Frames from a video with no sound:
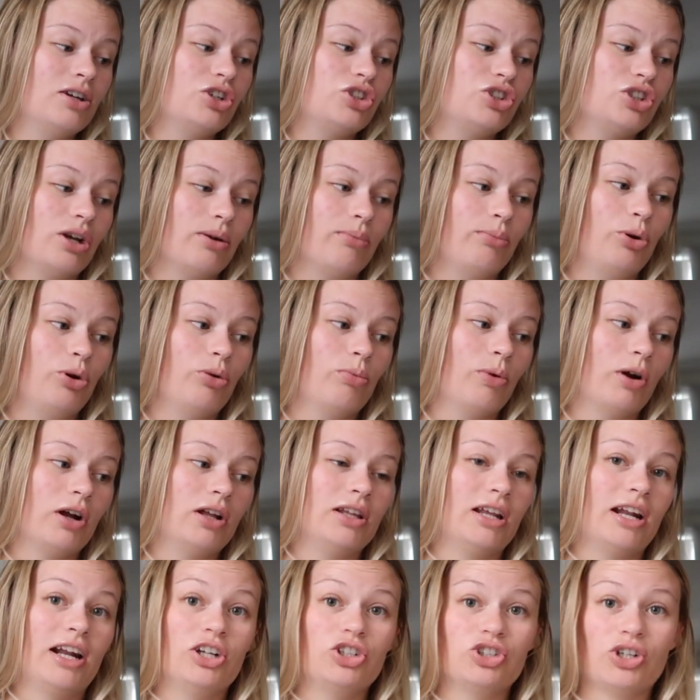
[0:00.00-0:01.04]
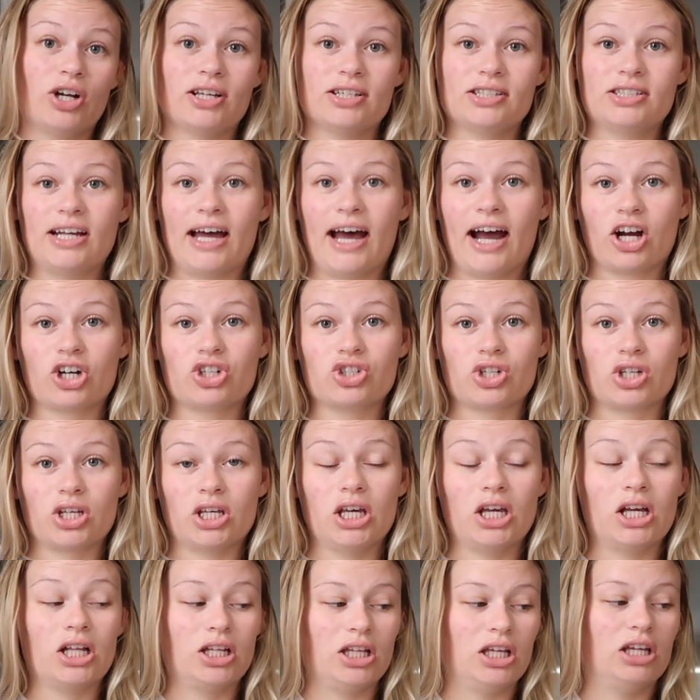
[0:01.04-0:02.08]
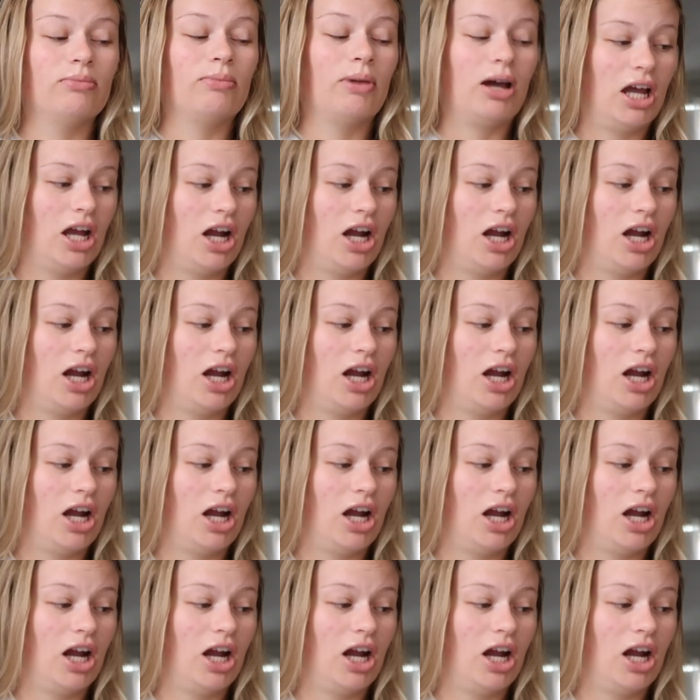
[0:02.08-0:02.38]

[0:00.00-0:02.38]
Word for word: shampoo brand that I trust to actually clean my